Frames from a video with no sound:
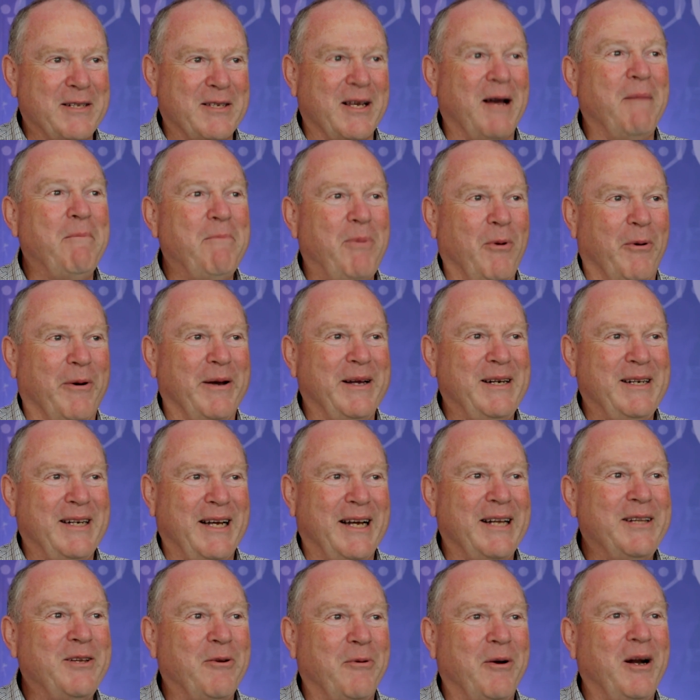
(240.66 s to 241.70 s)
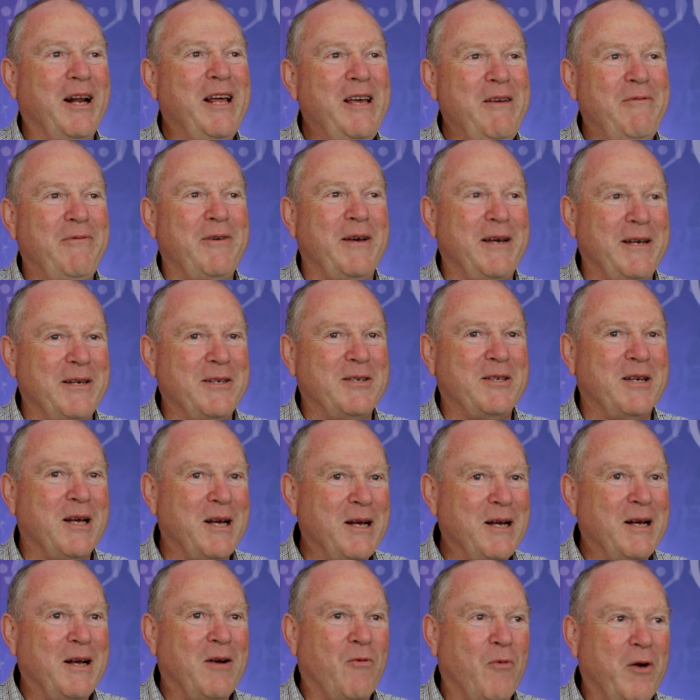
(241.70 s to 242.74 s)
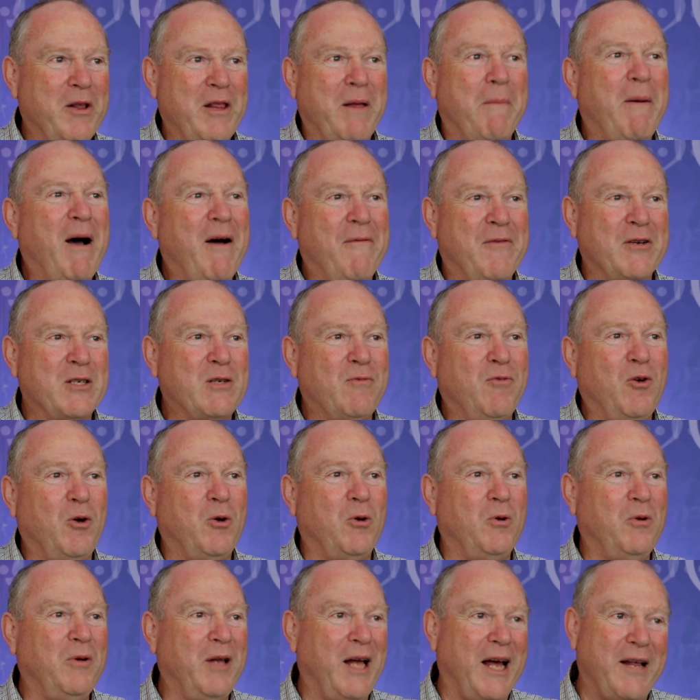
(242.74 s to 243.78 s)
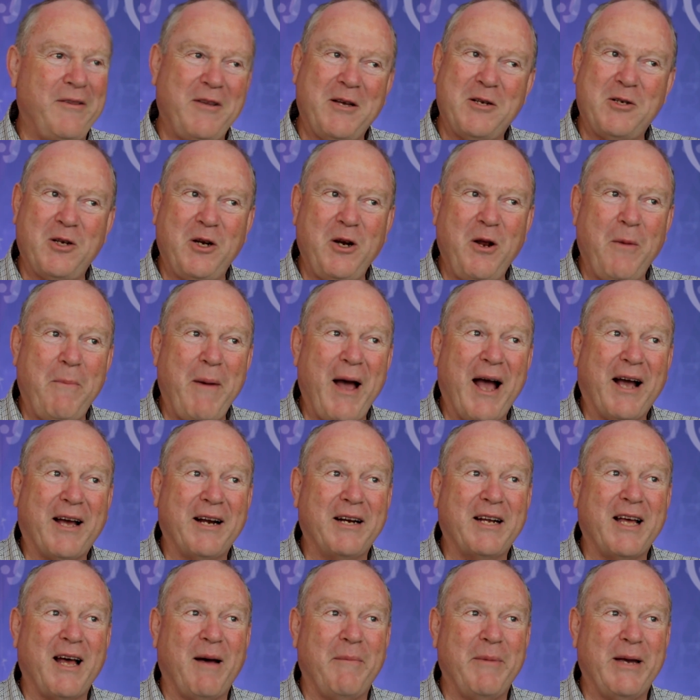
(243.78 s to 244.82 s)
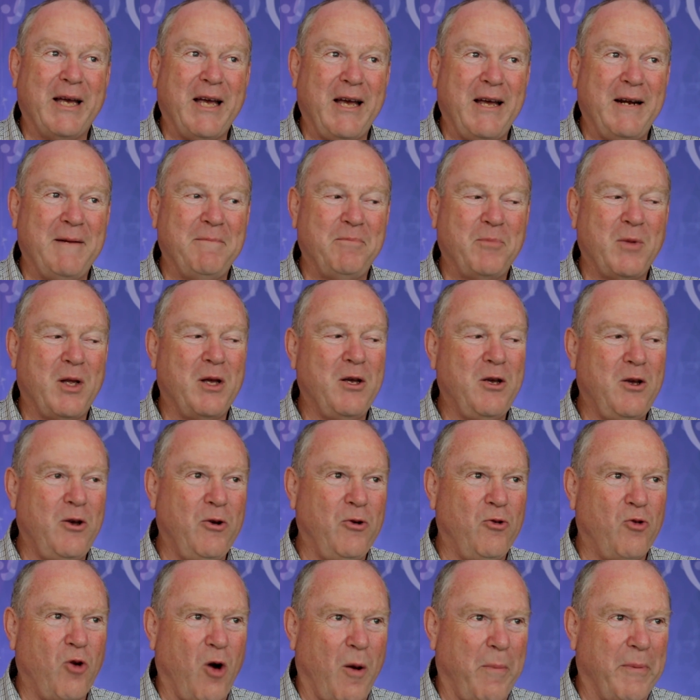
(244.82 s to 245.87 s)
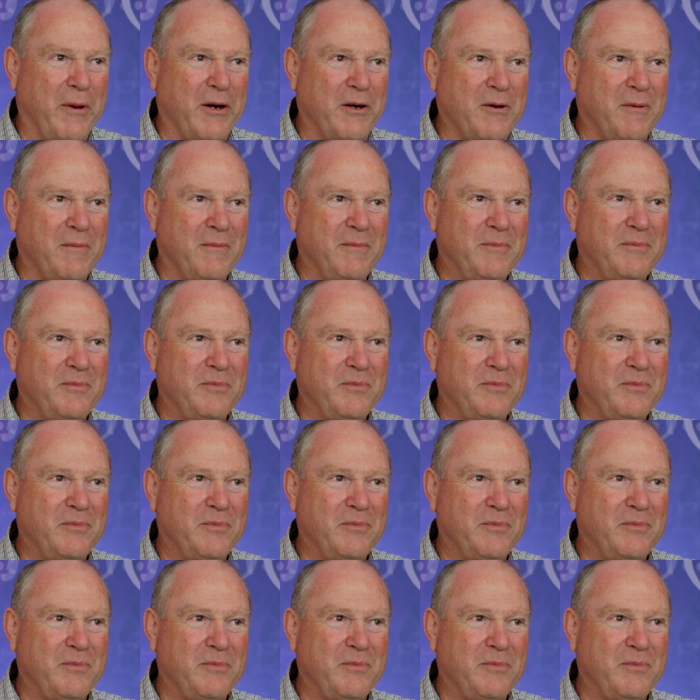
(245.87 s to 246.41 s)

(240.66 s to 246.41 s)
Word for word: at some point, and the relief is when the buffer's full and there's a new packet coming in, you drop it.